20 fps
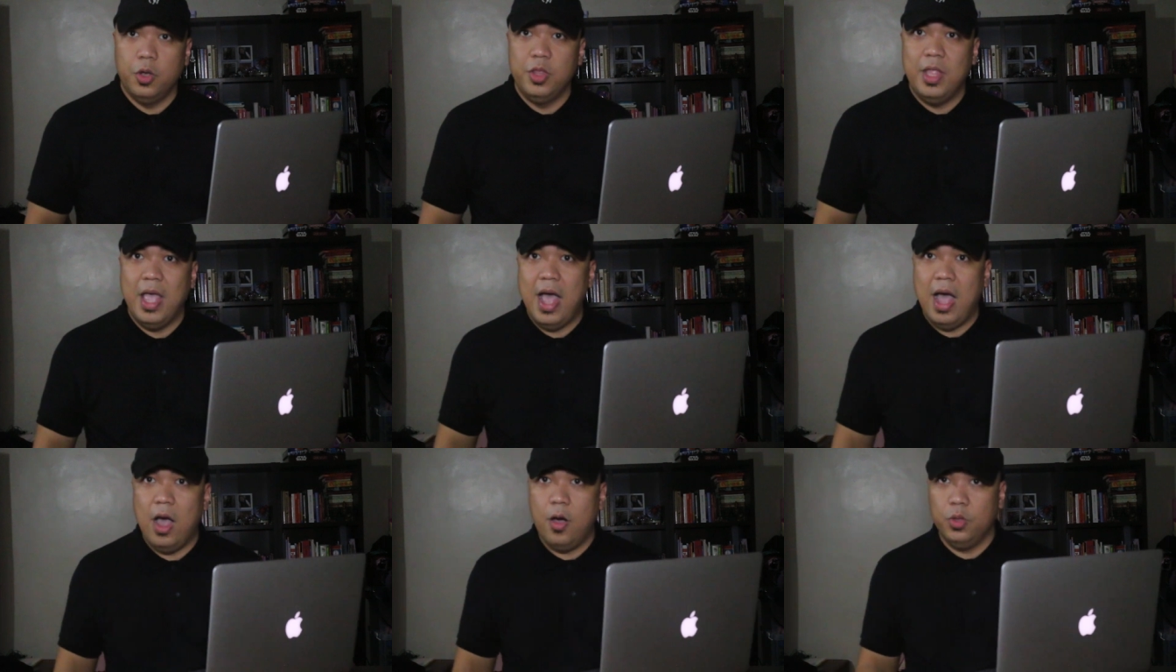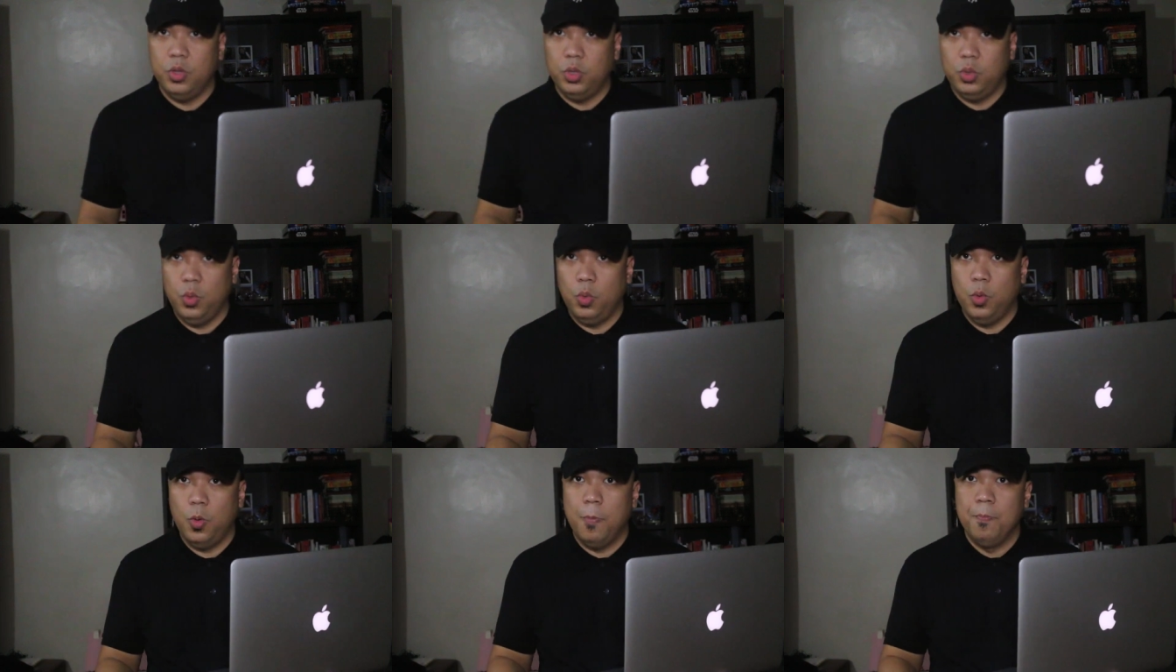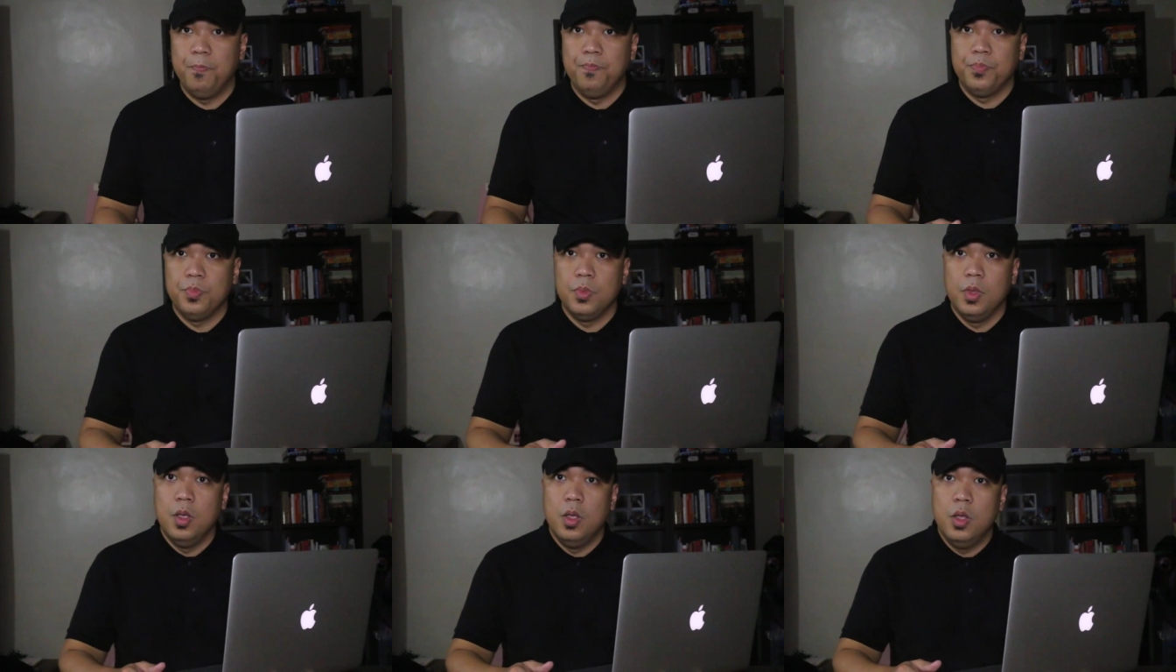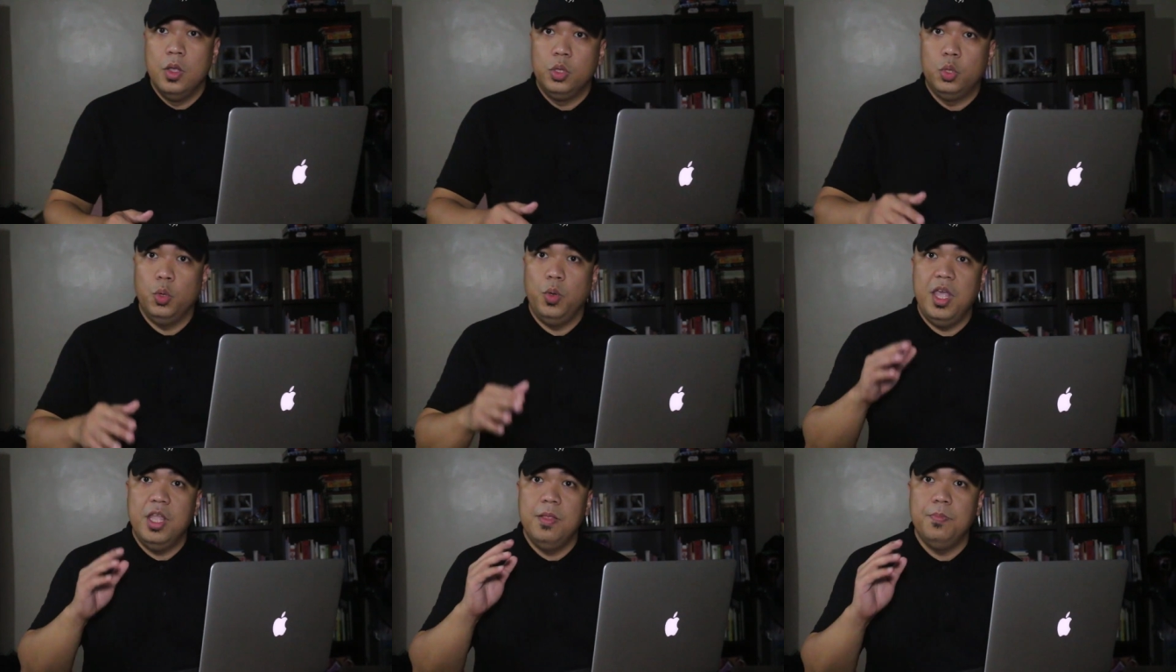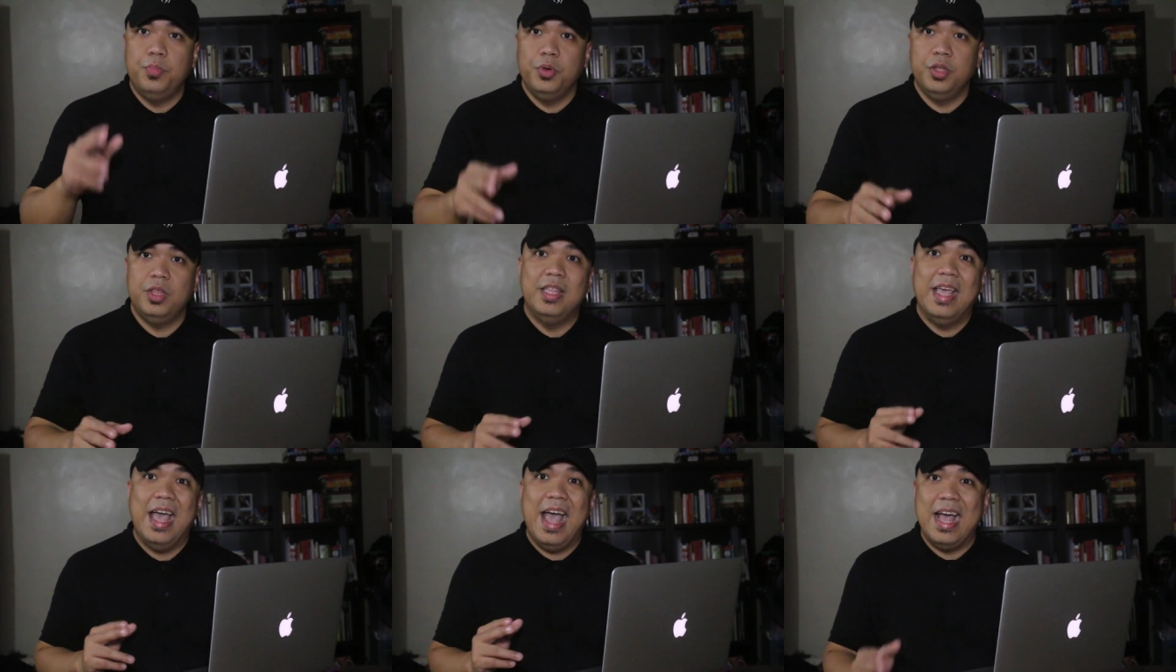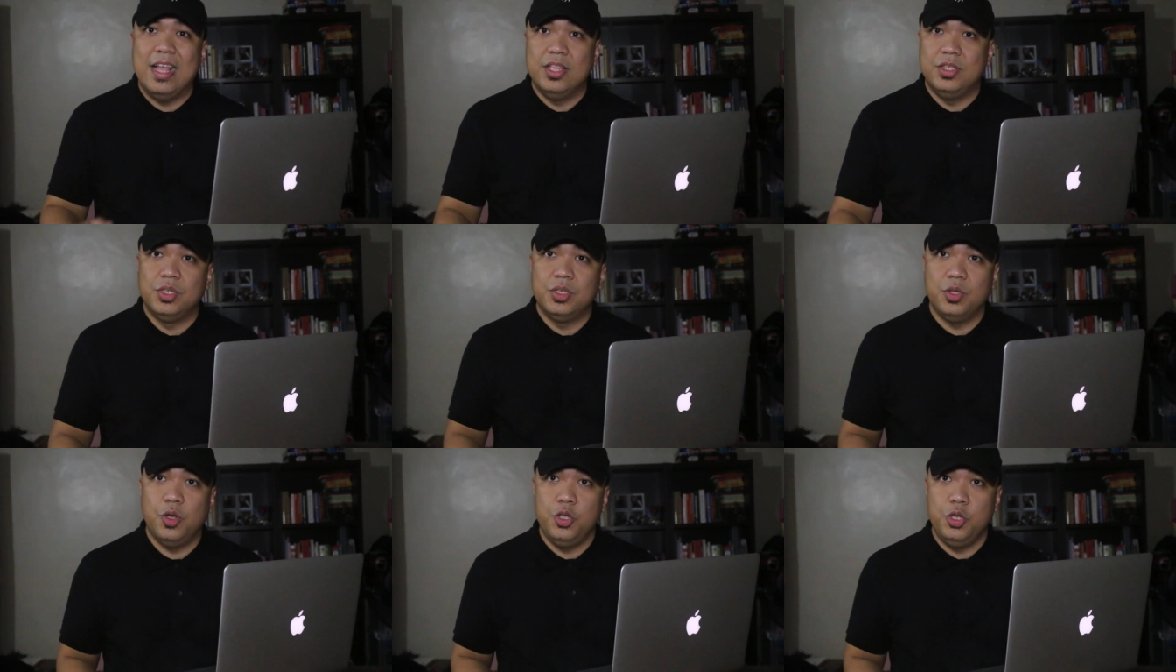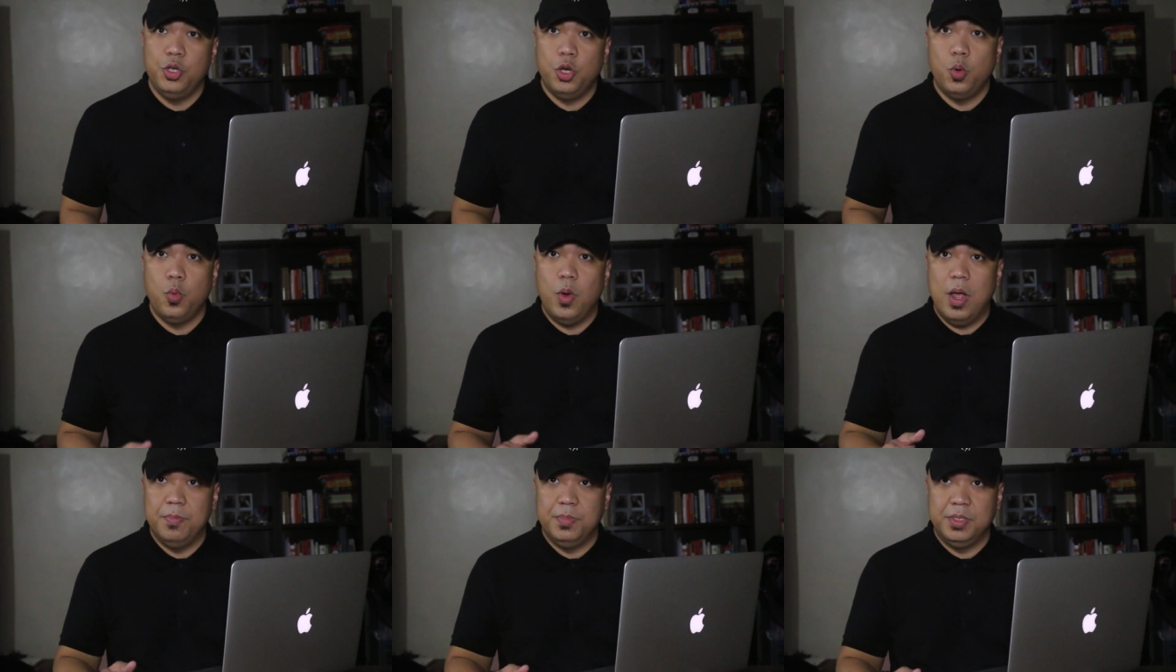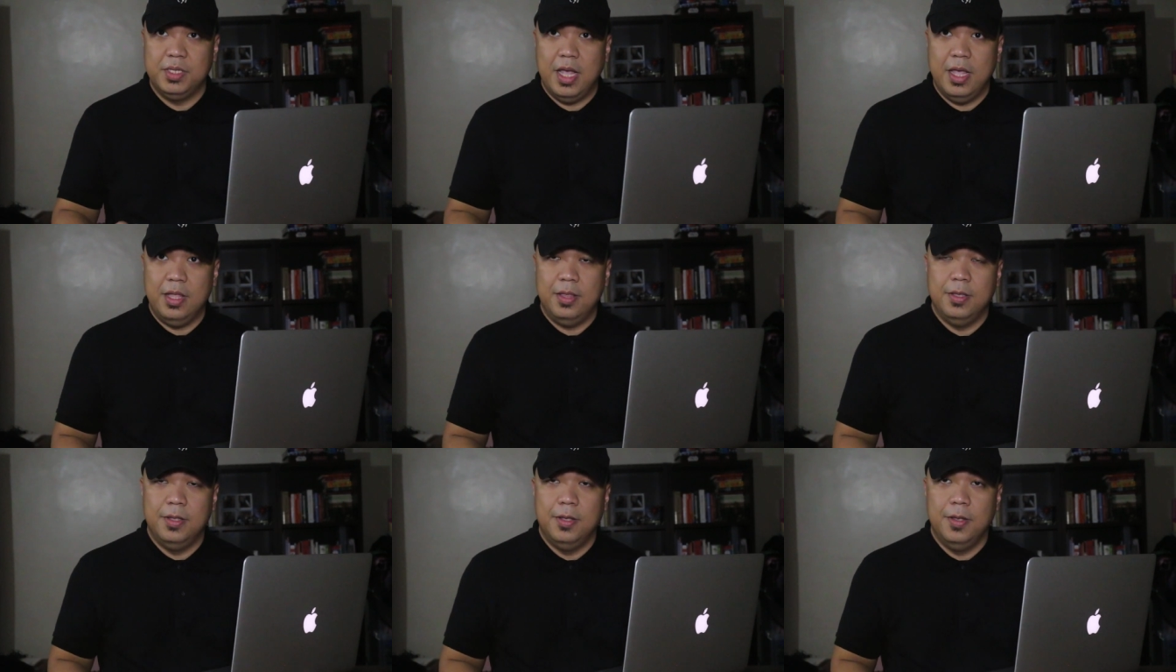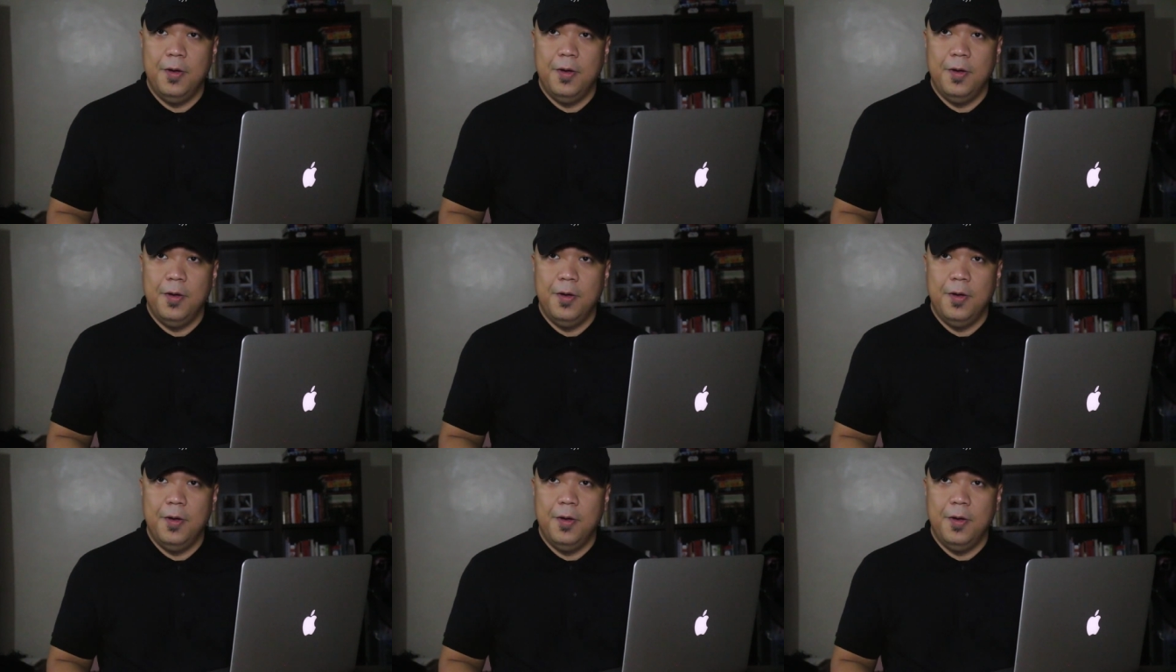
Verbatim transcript: on how to input the ads on your website.